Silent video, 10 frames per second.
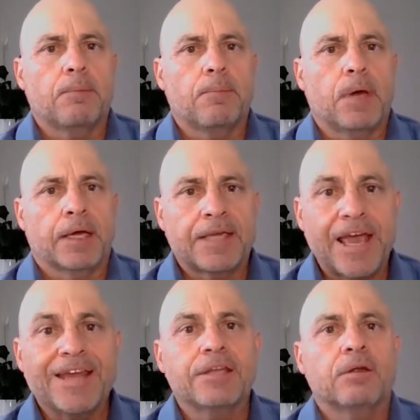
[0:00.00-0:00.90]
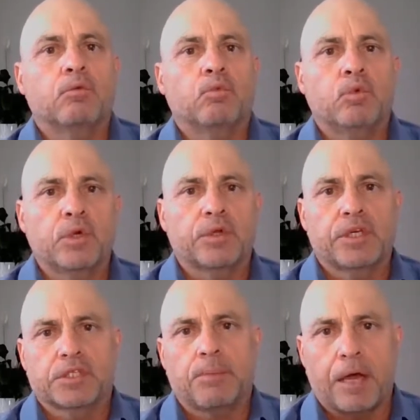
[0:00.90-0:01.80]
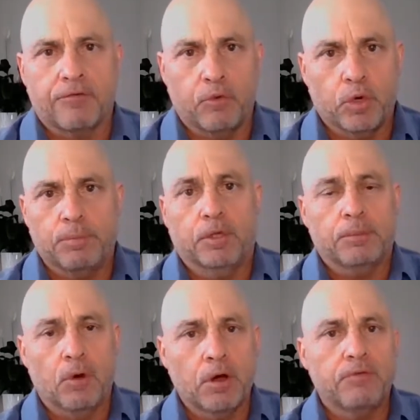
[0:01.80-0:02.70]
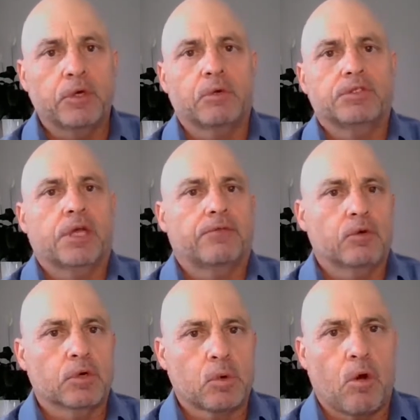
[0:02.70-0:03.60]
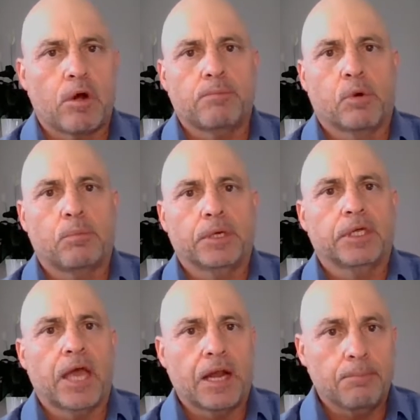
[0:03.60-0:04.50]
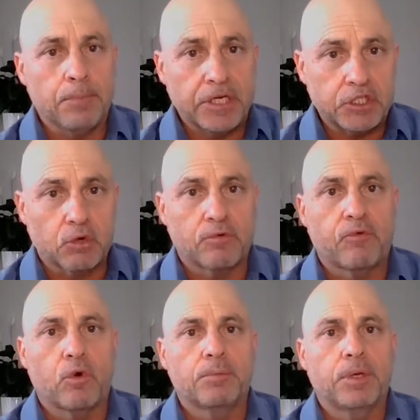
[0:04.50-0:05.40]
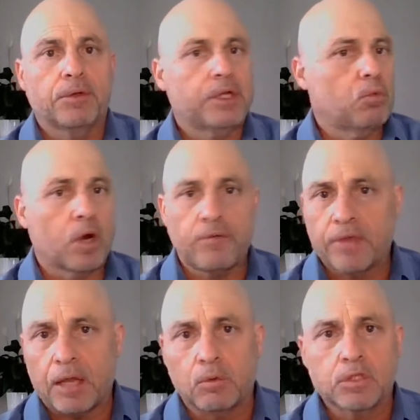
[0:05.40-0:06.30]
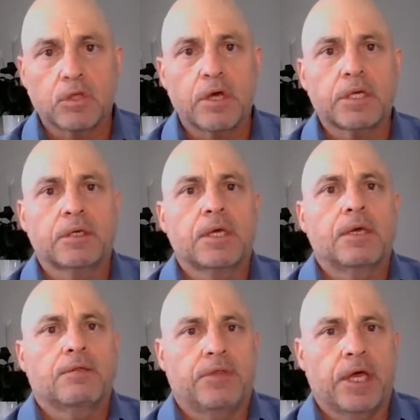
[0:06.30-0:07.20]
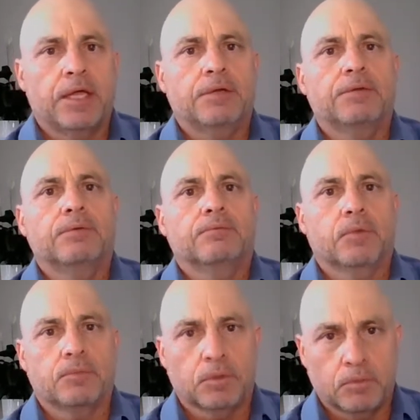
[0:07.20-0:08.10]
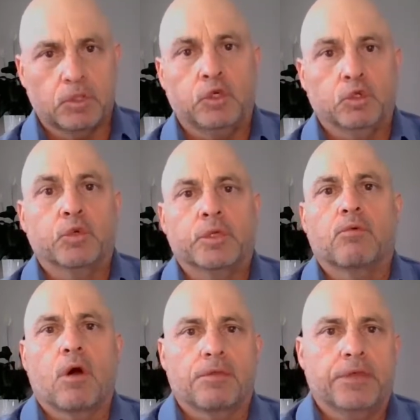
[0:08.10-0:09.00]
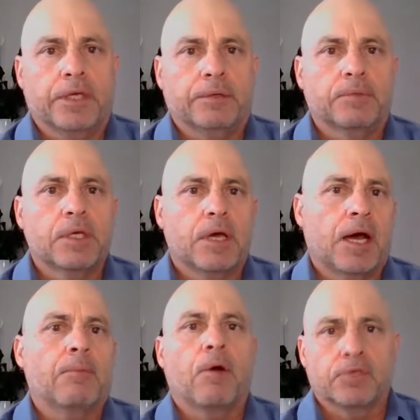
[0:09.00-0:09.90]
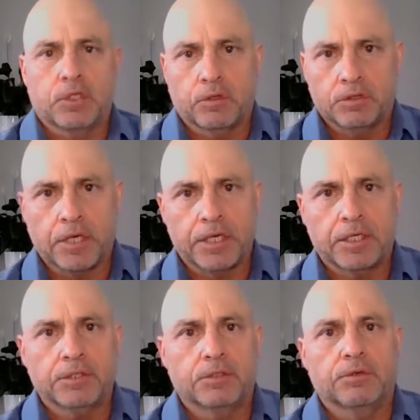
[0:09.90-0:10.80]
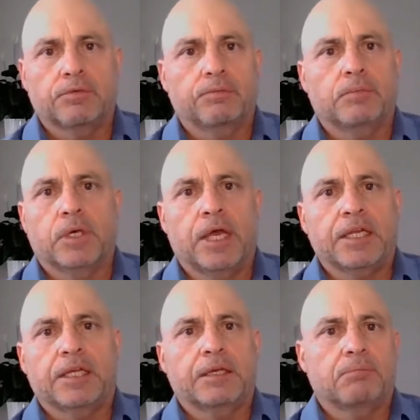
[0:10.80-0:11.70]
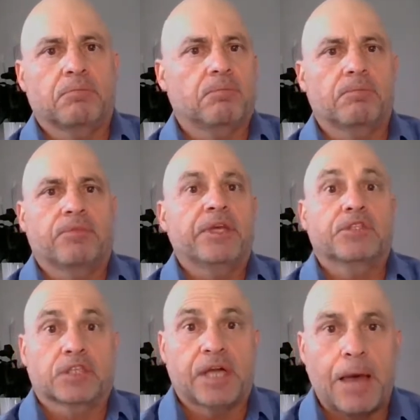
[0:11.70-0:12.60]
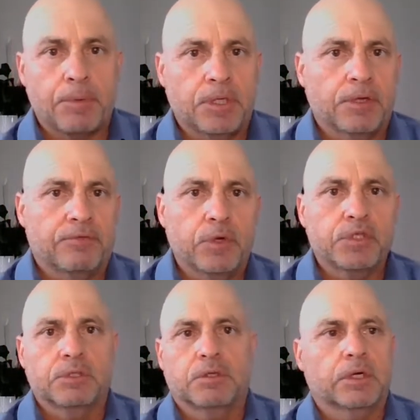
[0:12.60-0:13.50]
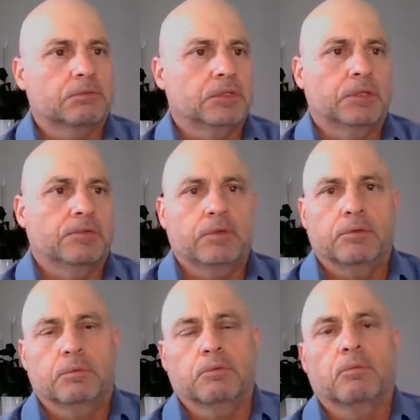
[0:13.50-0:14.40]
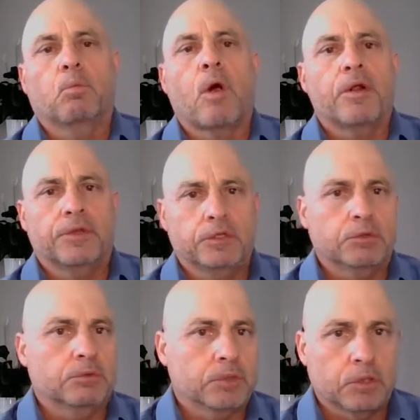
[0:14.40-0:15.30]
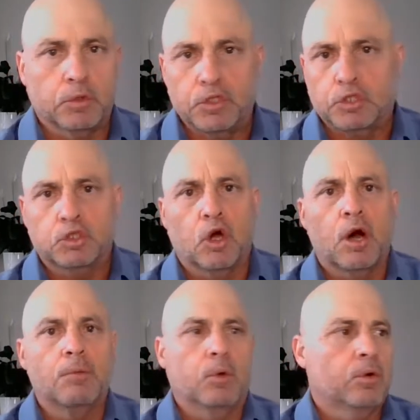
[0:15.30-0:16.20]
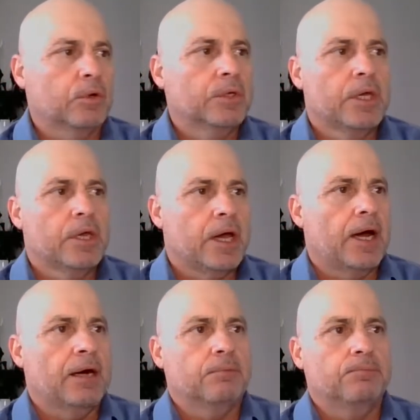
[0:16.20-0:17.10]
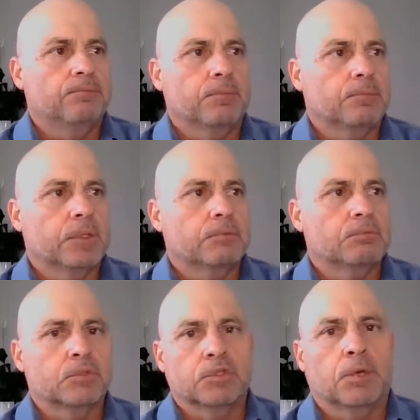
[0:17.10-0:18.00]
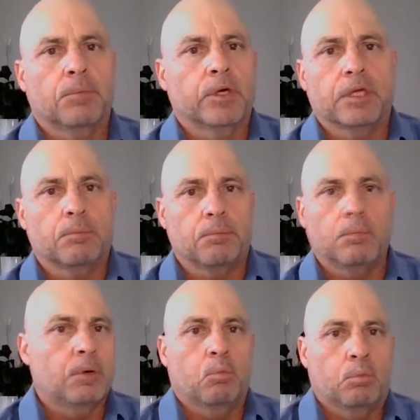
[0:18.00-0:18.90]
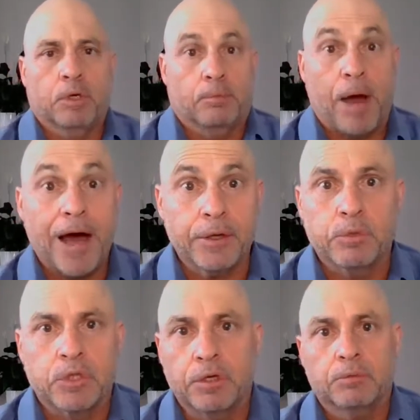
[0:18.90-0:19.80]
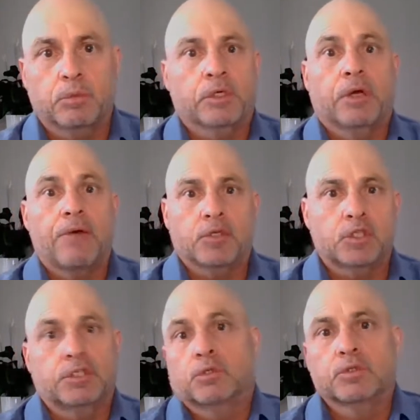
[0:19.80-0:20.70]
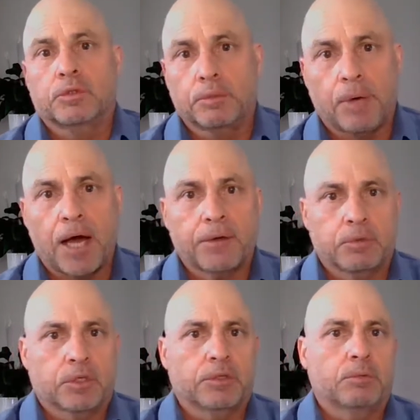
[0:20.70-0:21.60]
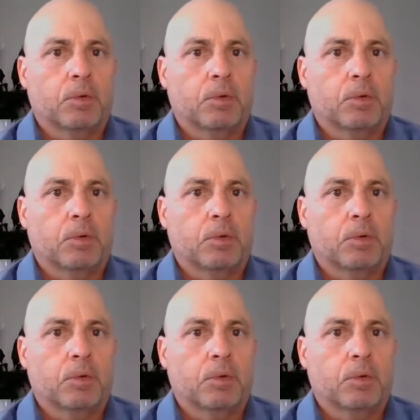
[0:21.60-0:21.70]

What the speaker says: again, really it's about affordability. My view is that if you're acquiring property and it meets your affordability, whatever that looks like, then you're doing the right thing. Obviously, you've got to take into any things that could happen in the future, like, you know, if you're worried that you're going to lose your job, or somebody, when your partner was going, you're going to have children, your partner was going to,